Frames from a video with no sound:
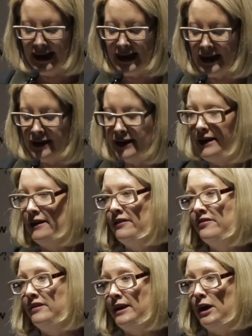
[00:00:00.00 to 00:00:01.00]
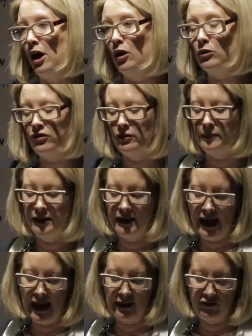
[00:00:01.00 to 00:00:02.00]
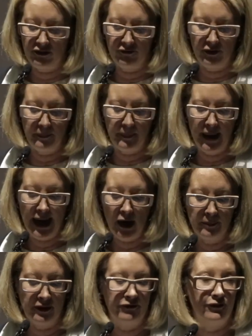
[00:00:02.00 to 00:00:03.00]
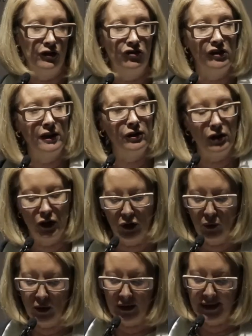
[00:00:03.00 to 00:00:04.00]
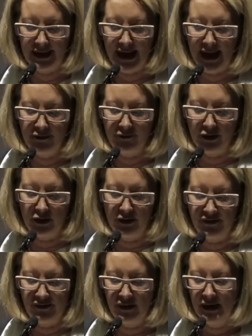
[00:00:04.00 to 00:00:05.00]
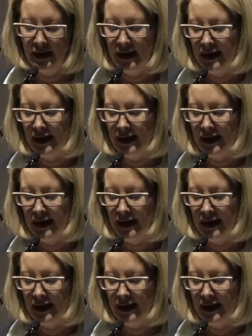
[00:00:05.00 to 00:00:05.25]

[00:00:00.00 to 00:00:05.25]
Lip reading: it is the ultimate act of empowerment for gender equality advocates